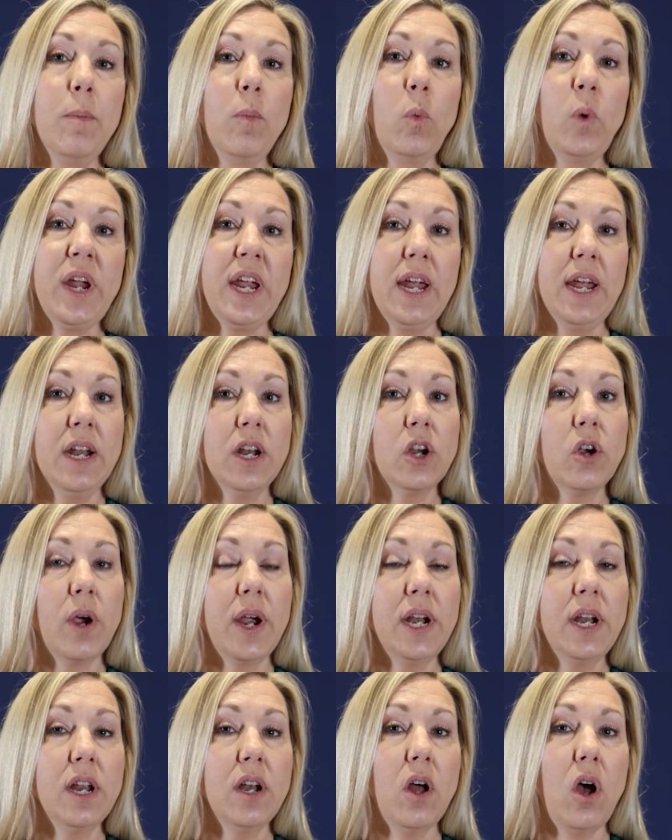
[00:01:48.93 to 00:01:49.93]
We
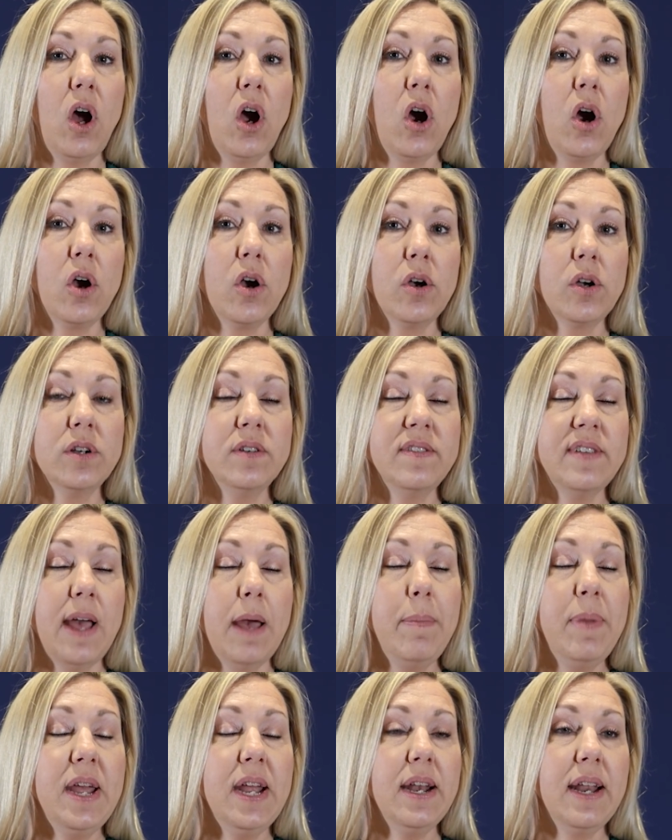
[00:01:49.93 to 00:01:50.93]
integrated our
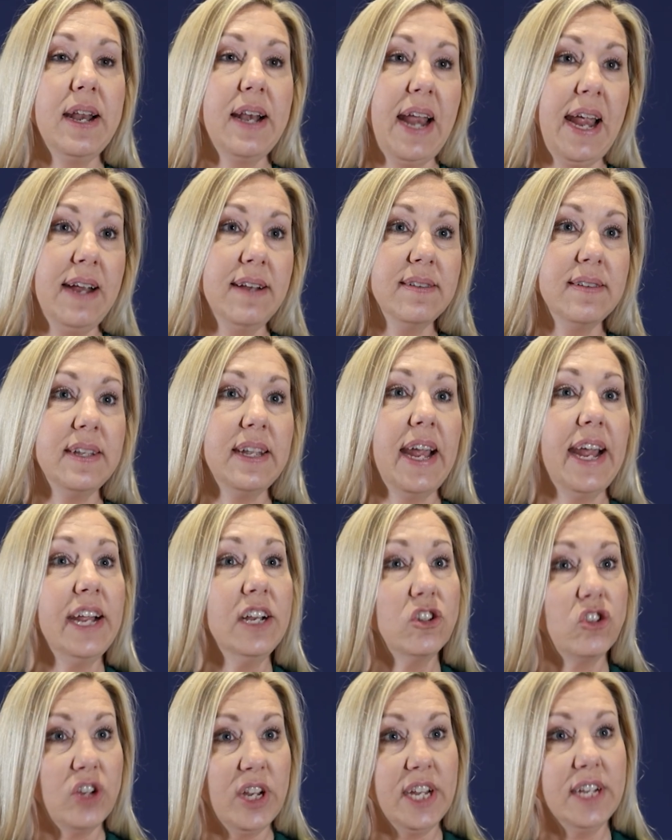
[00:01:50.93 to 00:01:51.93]
debit and
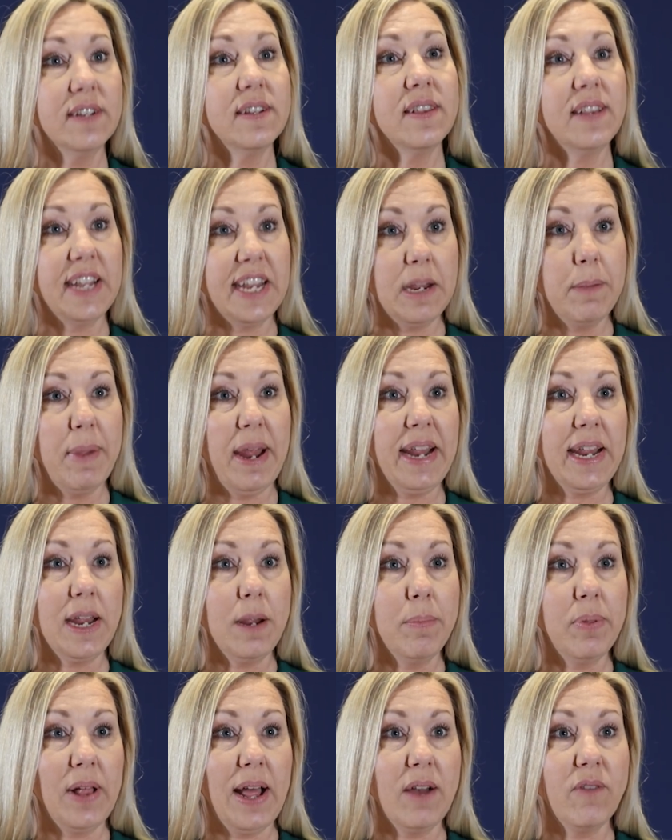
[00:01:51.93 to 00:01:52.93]
ACH into the
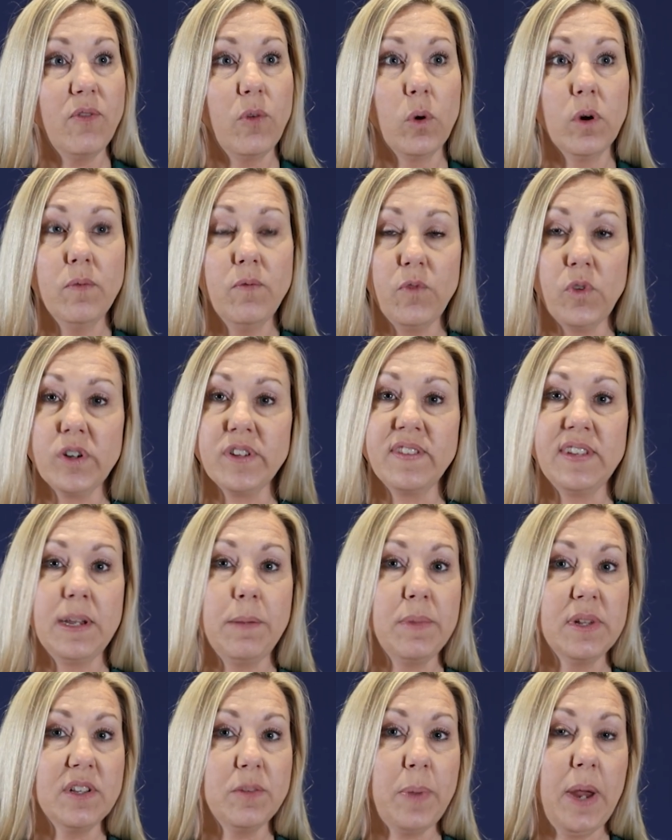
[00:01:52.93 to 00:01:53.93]
e-banking platform for
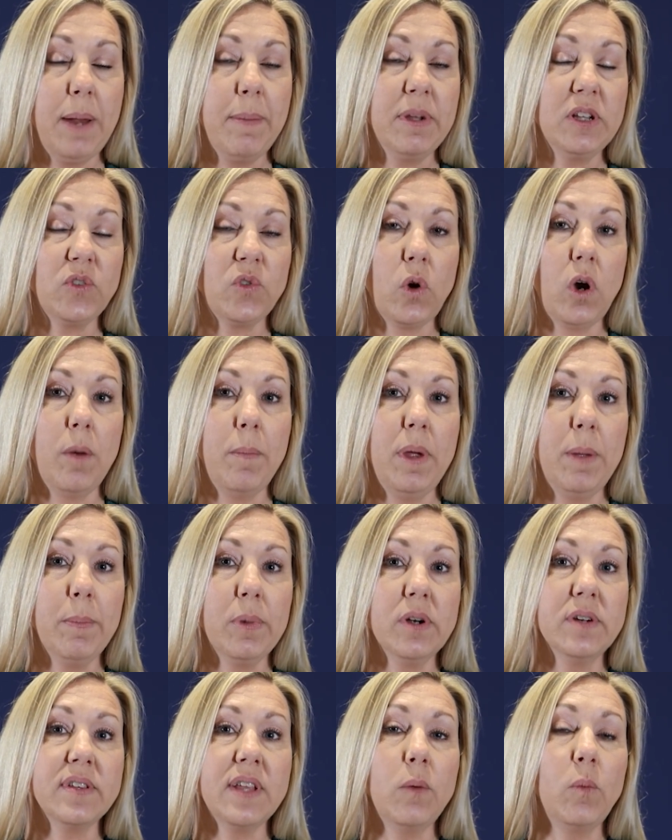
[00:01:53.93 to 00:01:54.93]
seamless payments for our
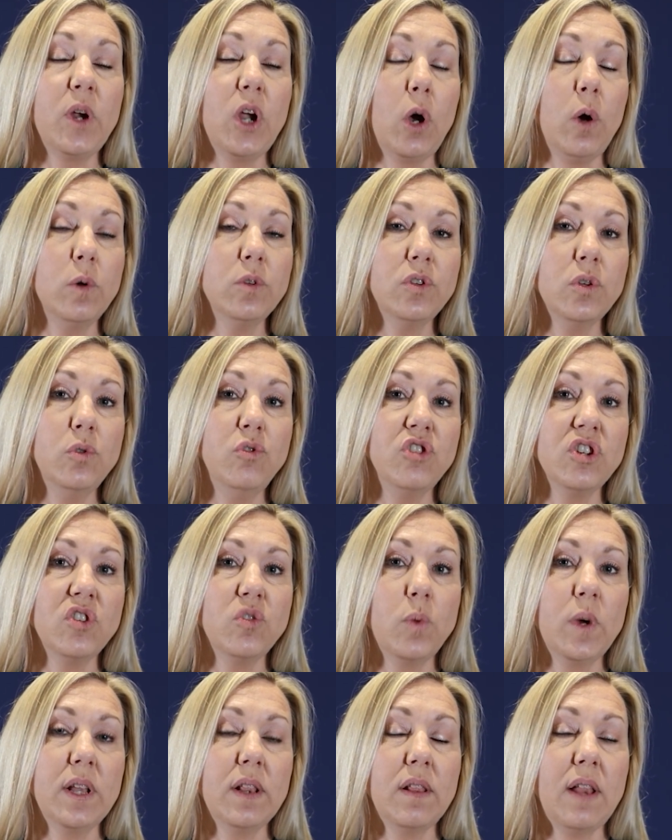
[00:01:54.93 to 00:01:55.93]
members. And we also
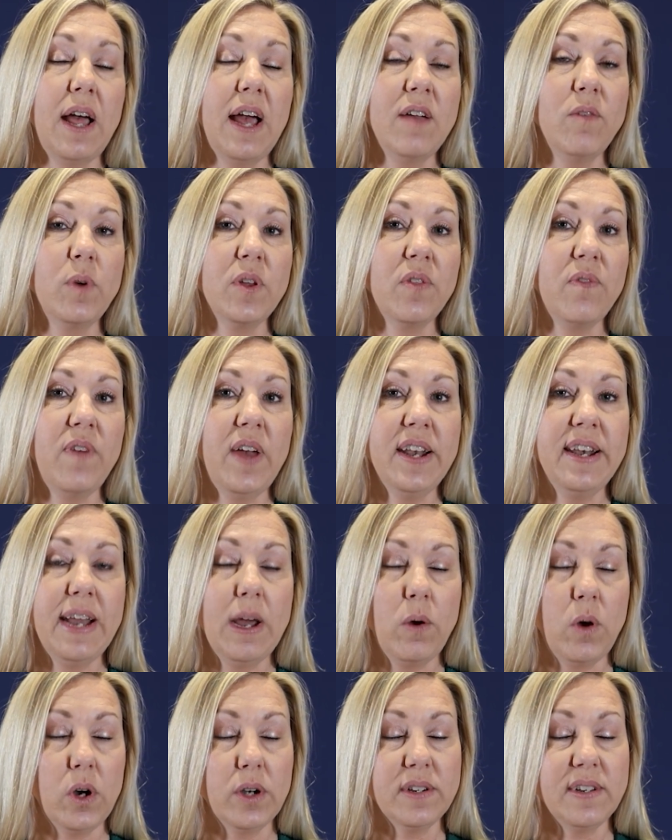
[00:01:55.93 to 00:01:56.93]
just went live with
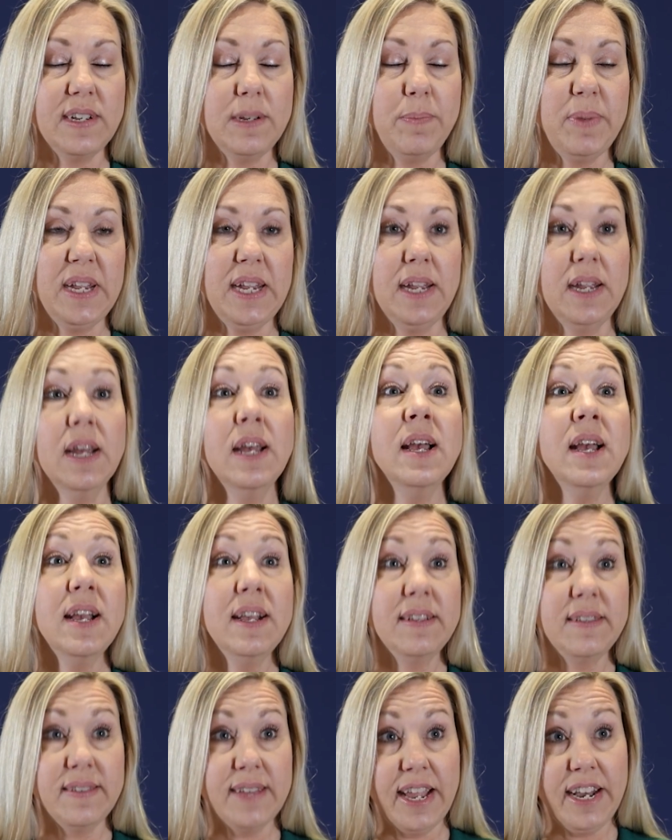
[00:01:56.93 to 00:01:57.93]
FedNow RTP,
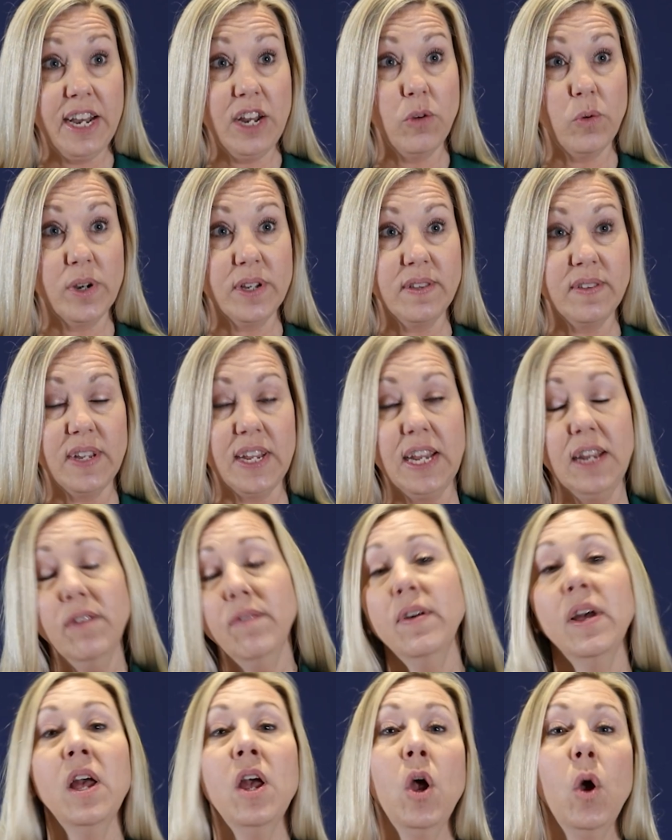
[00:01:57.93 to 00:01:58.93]
send and
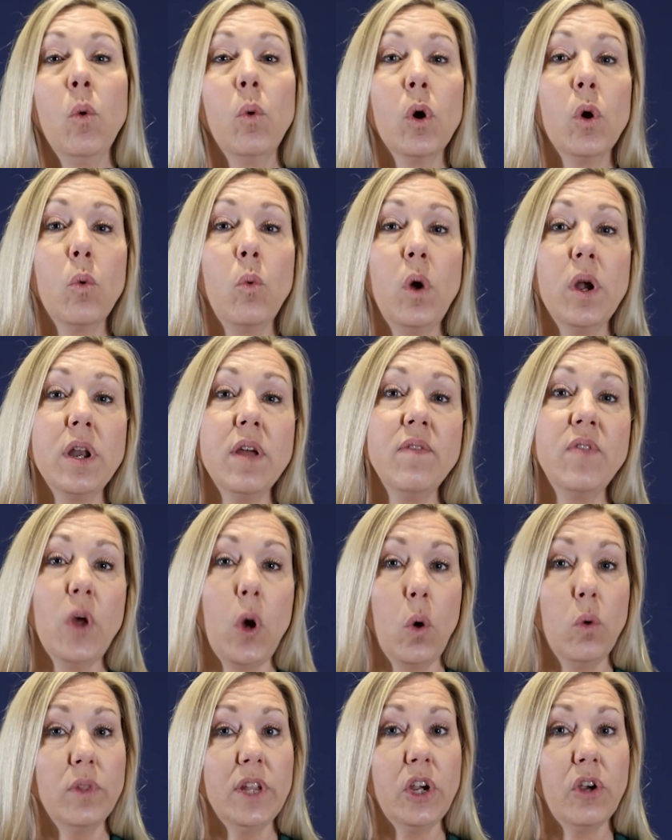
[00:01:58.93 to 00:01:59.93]
receive. We're one of the
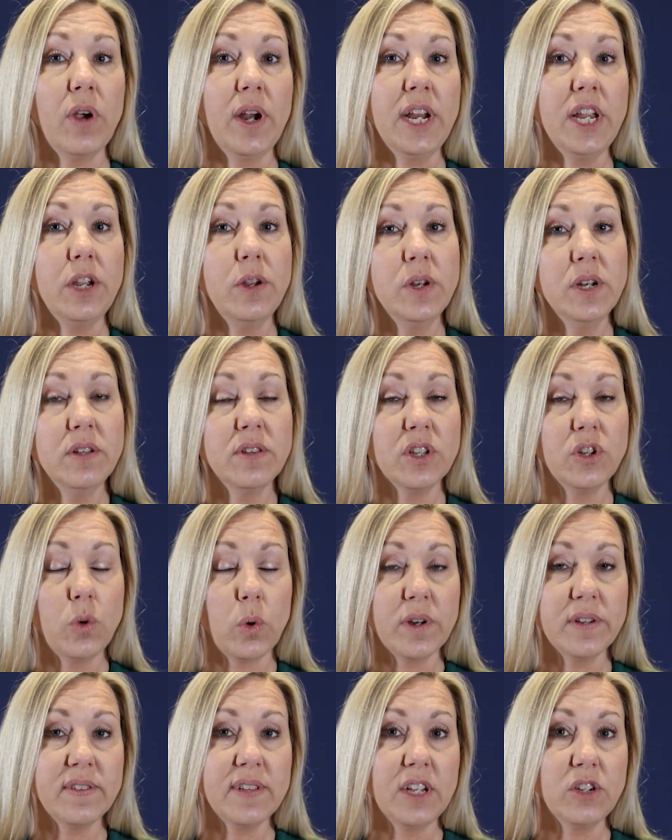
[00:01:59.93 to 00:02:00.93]
only credit unions in
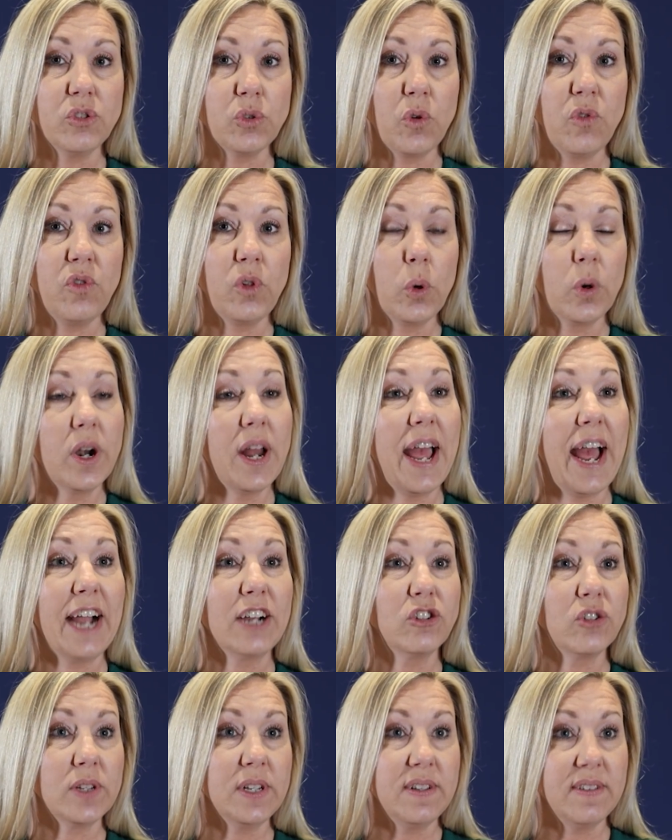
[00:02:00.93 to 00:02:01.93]
North Central Florida
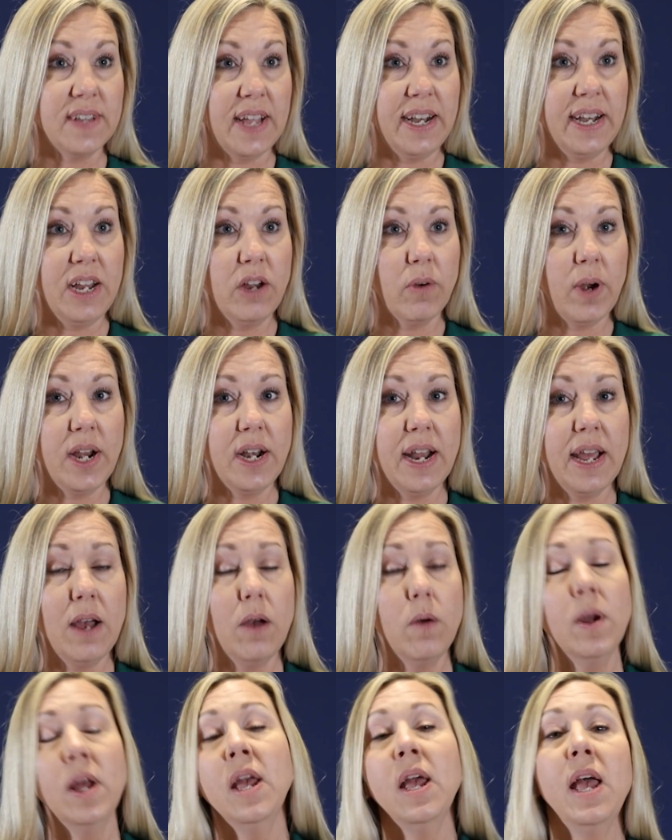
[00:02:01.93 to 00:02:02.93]
actually sending right
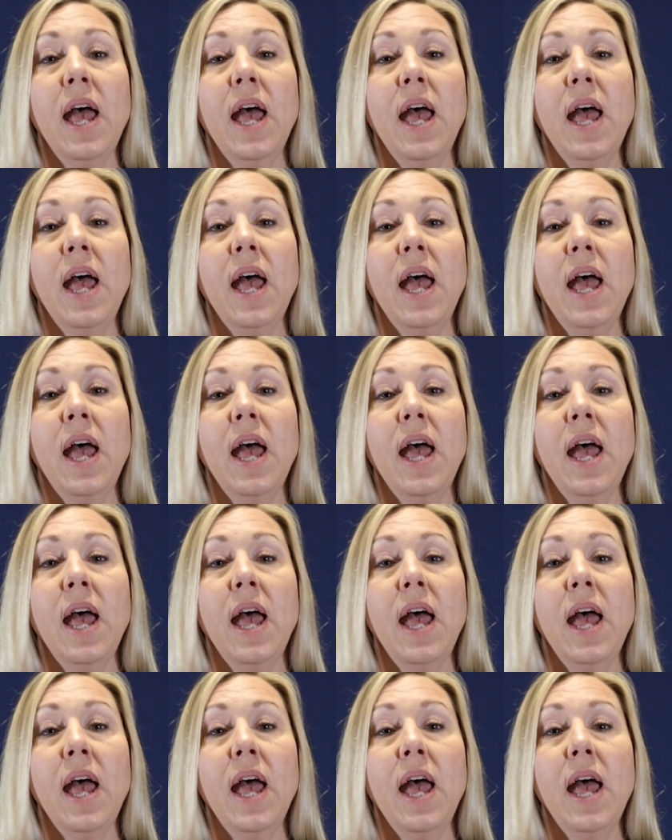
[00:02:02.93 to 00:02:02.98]
now.